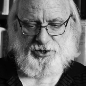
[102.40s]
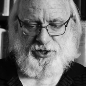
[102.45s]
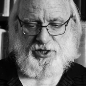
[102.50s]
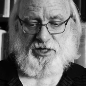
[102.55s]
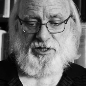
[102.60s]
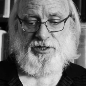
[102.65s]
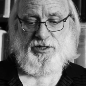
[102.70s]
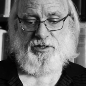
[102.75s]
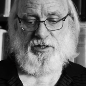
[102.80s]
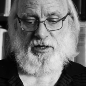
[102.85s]

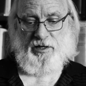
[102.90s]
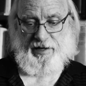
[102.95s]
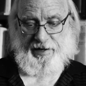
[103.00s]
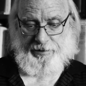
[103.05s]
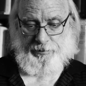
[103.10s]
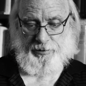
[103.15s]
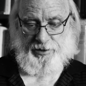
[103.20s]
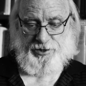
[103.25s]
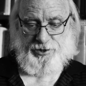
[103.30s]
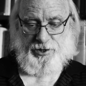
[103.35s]
just the
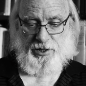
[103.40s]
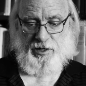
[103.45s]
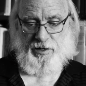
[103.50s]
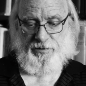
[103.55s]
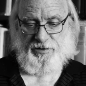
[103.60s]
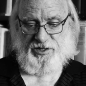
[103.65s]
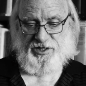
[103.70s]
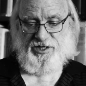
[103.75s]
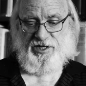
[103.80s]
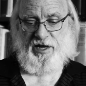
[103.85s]
language
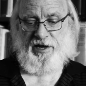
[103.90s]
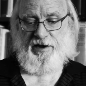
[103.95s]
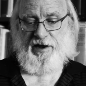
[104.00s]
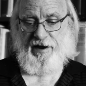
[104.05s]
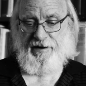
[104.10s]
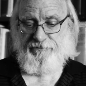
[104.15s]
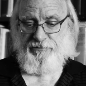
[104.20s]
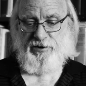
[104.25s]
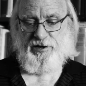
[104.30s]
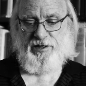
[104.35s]
to set
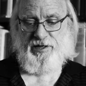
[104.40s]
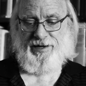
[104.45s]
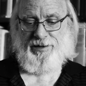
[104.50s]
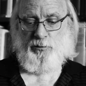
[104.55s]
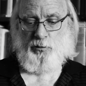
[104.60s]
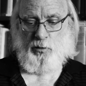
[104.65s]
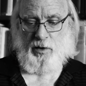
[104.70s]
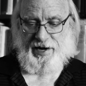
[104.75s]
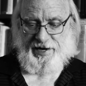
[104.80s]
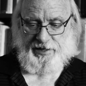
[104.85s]
everything
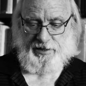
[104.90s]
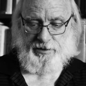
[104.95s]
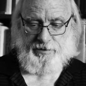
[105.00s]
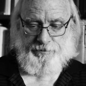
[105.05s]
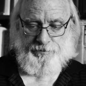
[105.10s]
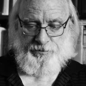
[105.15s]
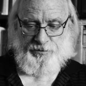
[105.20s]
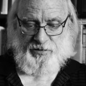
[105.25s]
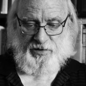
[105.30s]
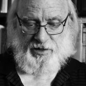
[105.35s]
right,
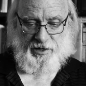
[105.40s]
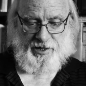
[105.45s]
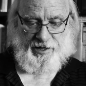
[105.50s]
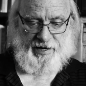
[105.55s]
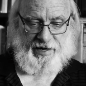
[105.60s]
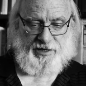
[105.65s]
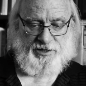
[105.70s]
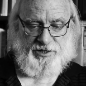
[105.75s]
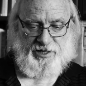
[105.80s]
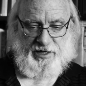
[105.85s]

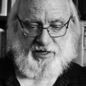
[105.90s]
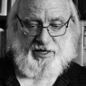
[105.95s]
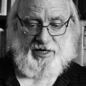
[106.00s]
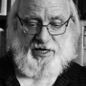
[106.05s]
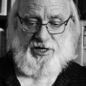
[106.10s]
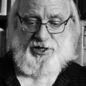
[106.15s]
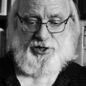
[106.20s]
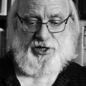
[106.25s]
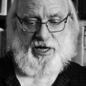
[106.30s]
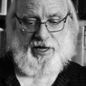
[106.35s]
connecting
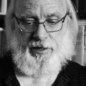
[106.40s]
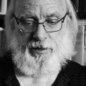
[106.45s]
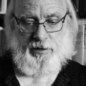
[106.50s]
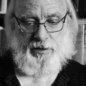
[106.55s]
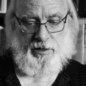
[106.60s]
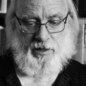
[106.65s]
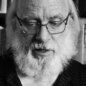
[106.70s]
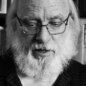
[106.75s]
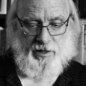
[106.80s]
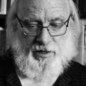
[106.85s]
each end
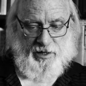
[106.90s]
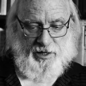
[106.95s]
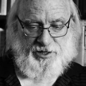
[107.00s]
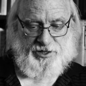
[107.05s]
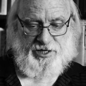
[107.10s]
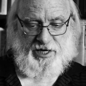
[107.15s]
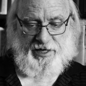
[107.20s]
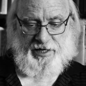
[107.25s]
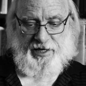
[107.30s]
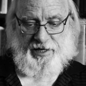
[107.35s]
and
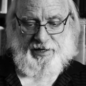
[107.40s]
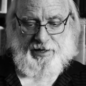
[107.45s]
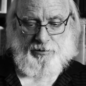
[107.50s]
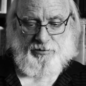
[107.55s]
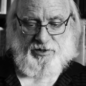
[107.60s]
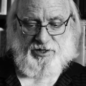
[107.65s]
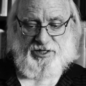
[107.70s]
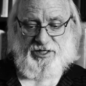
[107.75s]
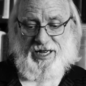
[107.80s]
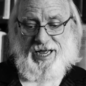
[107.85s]
taking
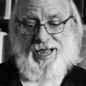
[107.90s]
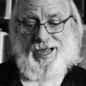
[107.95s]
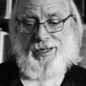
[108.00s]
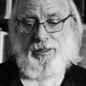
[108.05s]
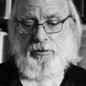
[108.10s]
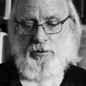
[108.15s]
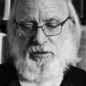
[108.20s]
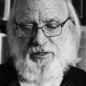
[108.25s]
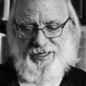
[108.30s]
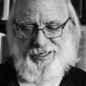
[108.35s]
out the
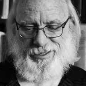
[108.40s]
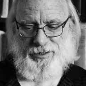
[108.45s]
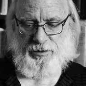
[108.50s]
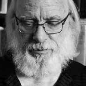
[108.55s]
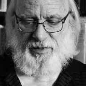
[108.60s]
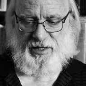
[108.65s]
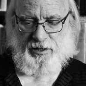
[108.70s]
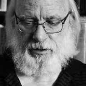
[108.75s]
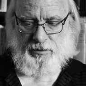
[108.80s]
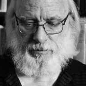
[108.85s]
tangle in the
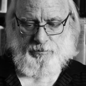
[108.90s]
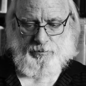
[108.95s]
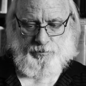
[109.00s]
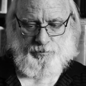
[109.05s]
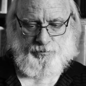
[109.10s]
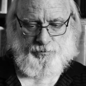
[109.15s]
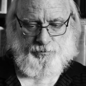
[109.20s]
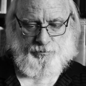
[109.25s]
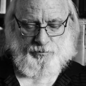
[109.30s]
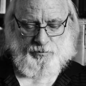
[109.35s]
middle.
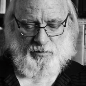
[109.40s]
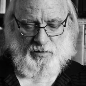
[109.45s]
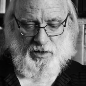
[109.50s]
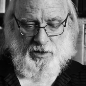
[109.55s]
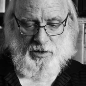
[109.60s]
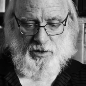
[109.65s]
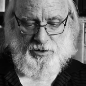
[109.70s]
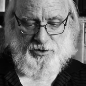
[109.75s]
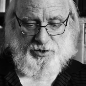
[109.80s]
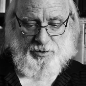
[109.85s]

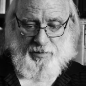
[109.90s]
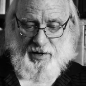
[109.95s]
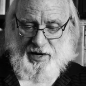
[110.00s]
To